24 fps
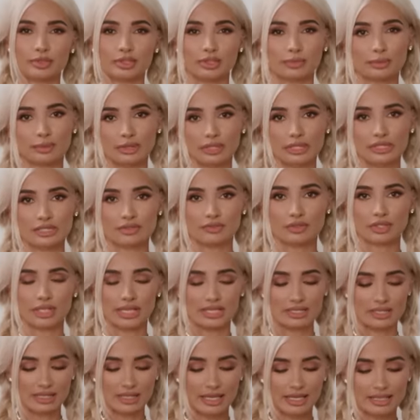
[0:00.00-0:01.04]
bullet points of what
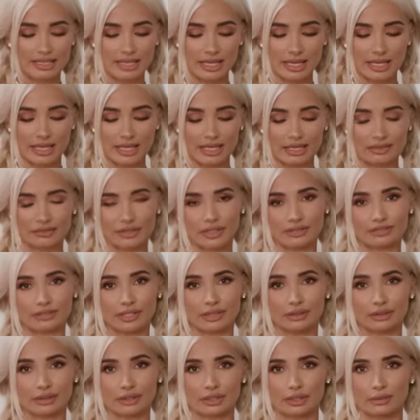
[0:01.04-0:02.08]
I did that day and if I
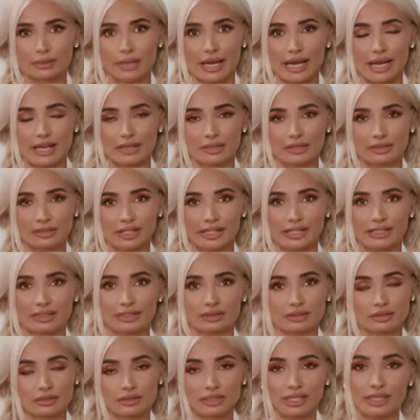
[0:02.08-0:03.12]
felt good or bad or
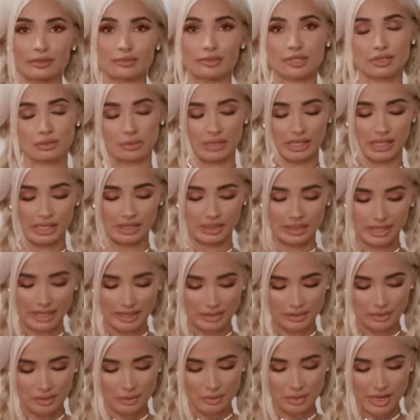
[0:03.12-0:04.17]
like in between.
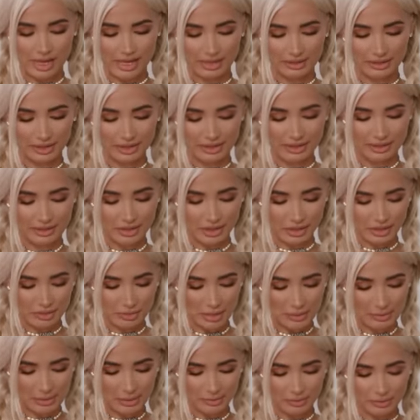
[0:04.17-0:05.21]
I don't know why I like to
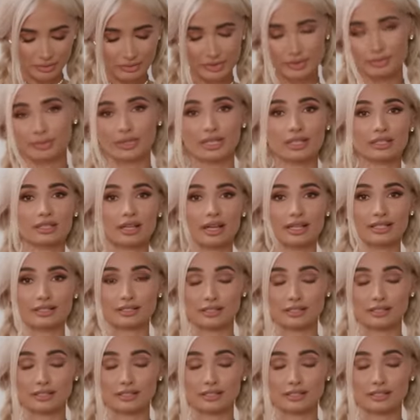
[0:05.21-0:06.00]
document my moods, but I